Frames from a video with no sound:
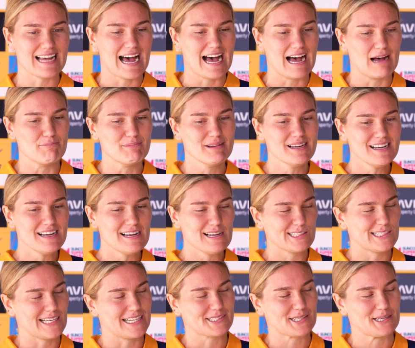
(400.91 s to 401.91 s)
Um,
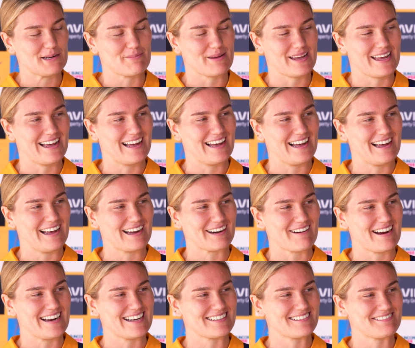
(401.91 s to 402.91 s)
so that's going to be a, a,
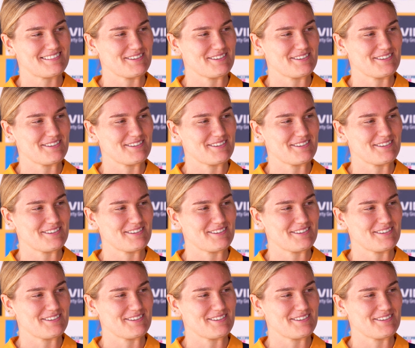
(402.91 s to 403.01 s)
great